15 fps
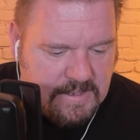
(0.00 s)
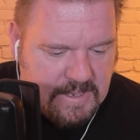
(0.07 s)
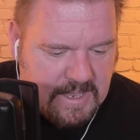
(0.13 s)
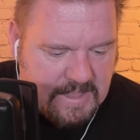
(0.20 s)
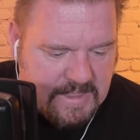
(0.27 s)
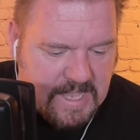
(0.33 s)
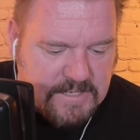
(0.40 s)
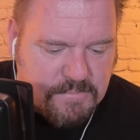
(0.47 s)

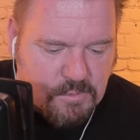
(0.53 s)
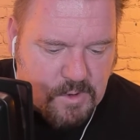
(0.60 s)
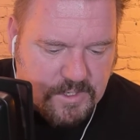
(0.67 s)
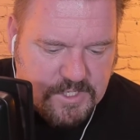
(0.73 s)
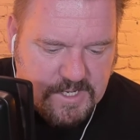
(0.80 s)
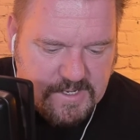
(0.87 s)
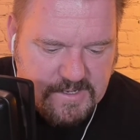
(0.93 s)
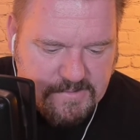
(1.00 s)
Thanks for
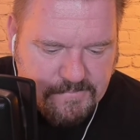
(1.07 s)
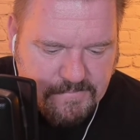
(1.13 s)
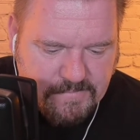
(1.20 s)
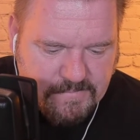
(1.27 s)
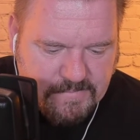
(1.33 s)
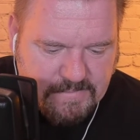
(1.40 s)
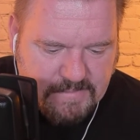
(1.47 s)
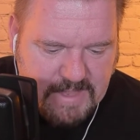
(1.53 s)
watching.
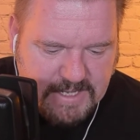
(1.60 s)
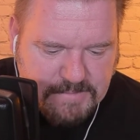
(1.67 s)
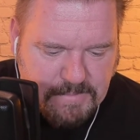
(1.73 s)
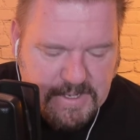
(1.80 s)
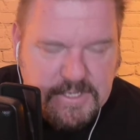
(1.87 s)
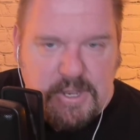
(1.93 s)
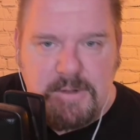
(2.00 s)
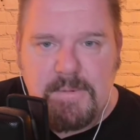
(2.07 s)
That's
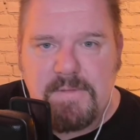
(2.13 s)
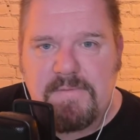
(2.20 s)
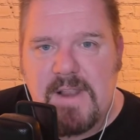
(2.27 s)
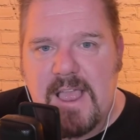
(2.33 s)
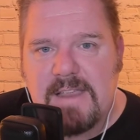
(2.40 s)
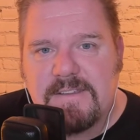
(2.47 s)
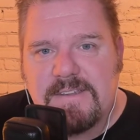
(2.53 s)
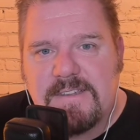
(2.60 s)
me talking about
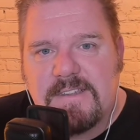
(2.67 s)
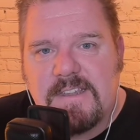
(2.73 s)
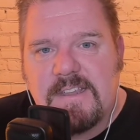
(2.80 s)
flags.